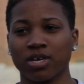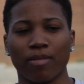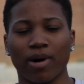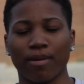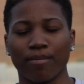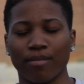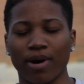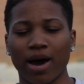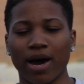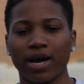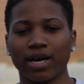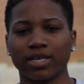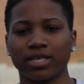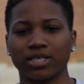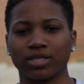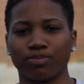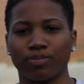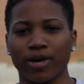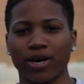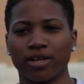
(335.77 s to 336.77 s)
My mind
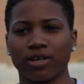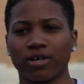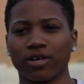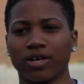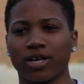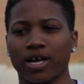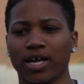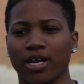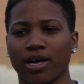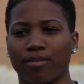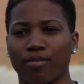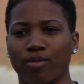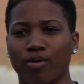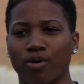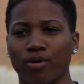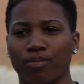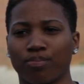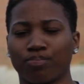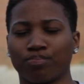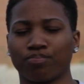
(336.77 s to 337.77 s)
is better and I'm
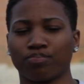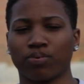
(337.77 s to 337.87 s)
more